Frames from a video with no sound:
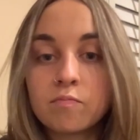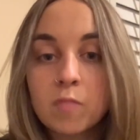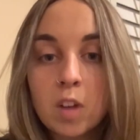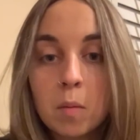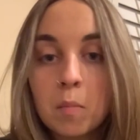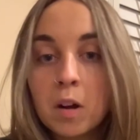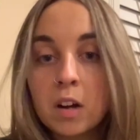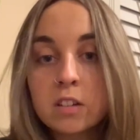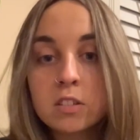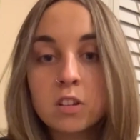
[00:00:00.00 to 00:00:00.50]

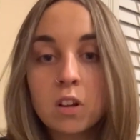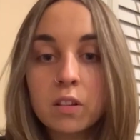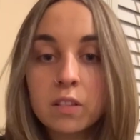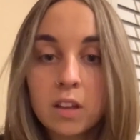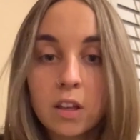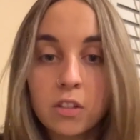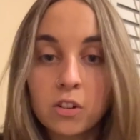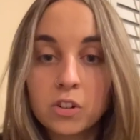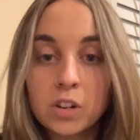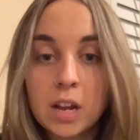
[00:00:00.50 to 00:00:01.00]
amongst all the
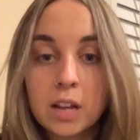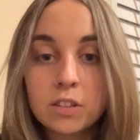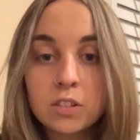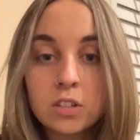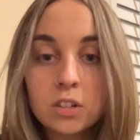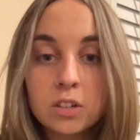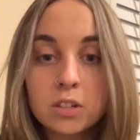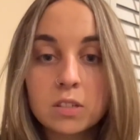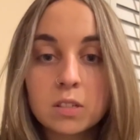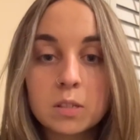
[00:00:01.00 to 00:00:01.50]
other
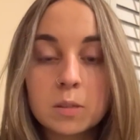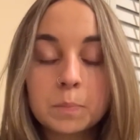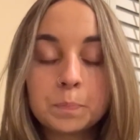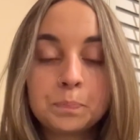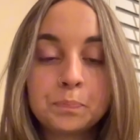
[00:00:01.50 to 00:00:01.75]
dancers.